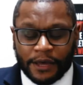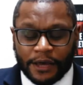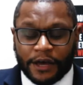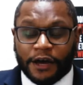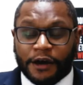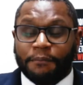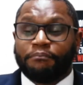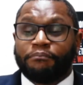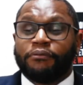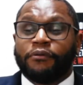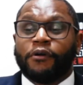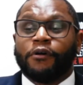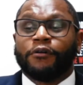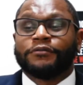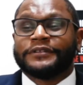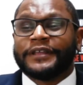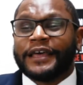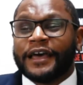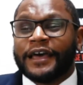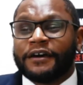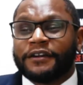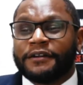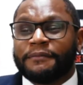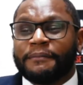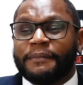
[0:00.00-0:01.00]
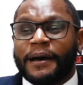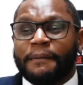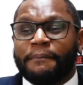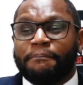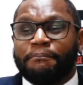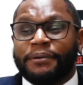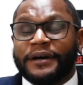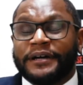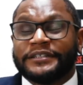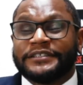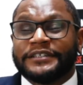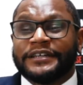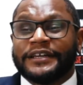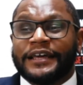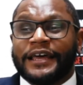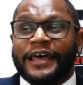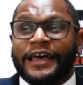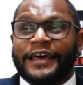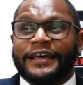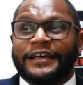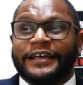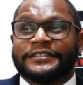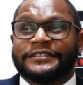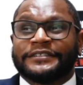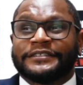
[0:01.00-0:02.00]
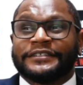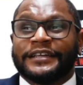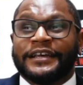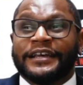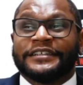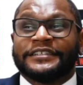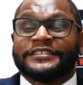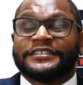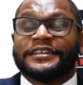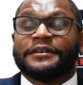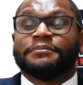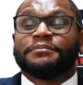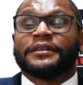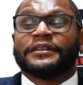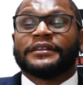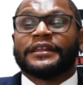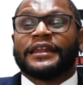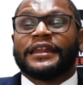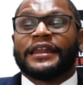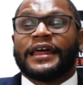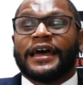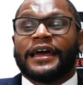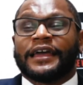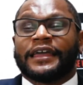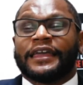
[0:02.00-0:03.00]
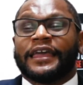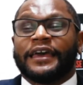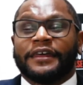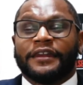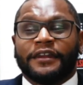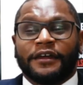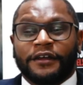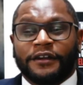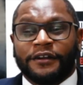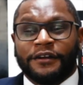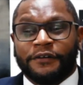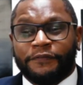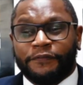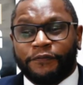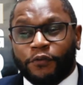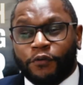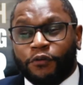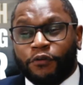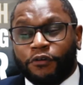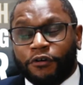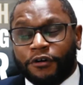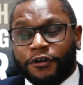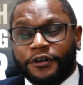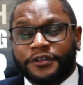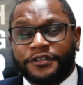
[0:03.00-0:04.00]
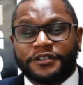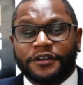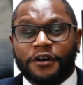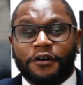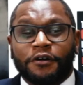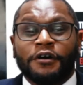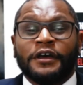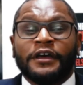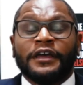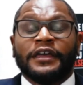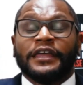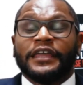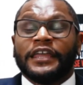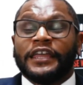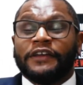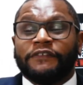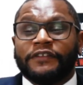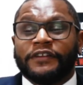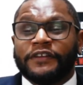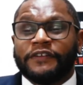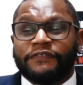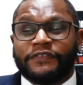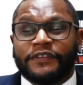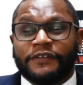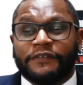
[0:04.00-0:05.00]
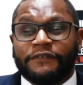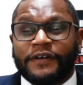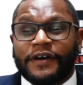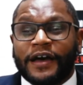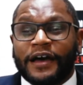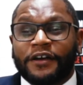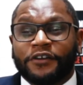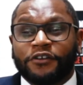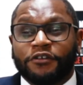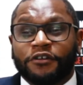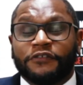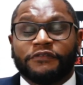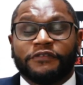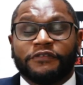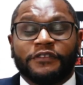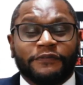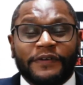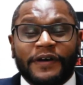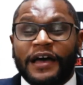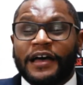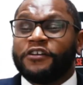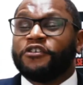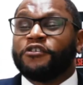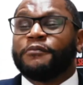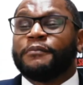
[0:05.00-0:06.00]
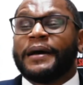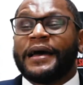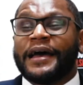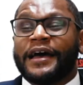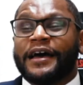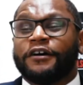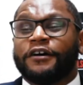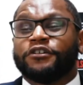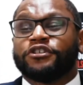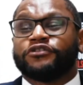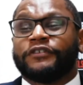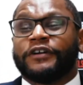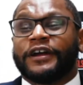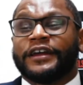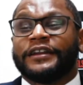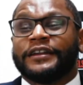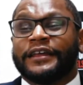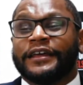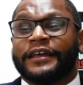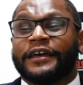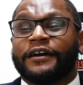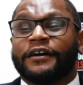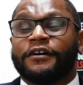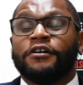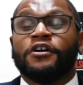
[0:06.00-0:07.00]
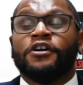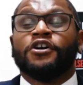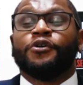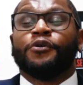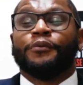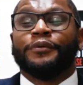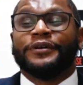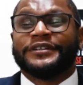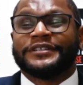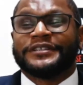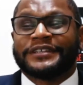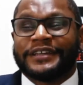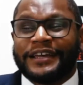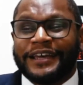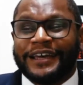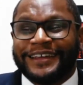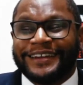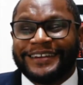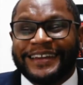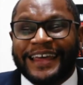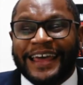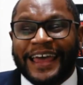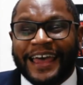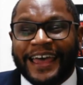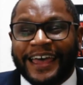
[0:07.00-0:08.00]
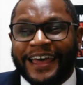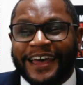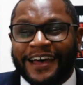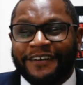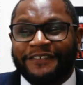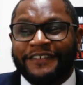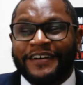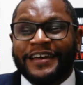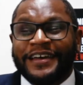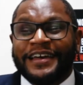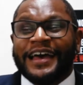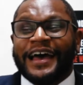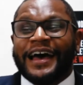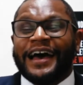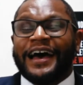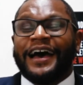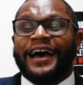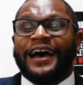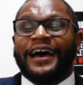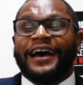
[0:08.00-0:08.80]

broke down in my budget as something that I can afford. So even if the value of my house right now was cut in half, I